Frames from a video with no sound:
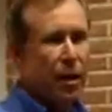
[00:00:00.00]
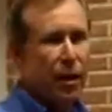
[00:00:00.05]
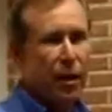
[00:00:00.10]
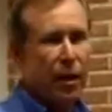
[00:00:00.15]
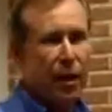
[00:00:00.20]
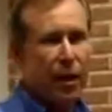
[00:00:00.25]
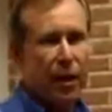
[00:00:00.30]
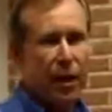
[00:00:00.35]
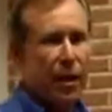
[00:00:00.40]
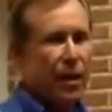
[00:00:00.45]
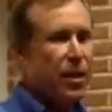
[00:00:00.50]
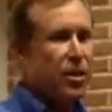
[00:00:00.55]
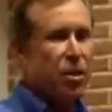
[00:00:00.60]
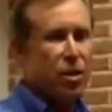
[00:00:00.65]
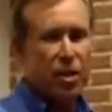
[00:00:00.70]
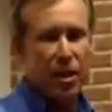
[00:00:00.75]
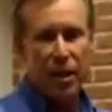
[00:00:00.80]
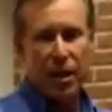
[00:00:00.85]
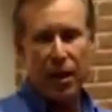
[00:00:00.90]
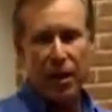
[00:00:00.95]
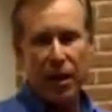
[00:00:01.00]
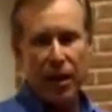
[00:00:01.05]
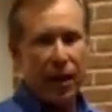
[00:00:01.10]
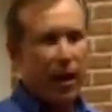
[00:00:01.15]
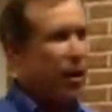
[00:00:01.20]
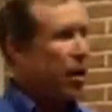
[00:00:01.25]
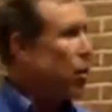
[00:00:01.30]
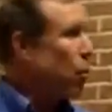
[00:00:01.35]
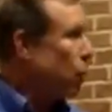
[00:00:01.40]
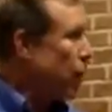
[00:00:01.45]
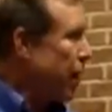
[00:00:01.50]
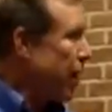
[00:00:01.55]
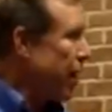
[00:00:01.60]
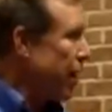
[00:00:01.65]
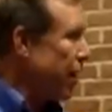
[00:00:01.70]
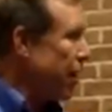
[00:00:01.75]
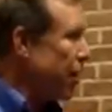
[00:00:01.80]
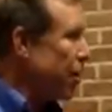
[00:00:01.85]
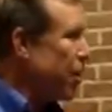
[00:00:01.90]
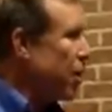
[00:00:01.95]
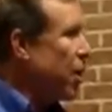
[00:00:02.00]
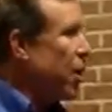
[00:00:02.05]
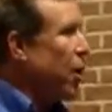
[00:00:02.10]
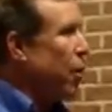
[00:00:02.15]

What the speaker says: in any city, anywhere,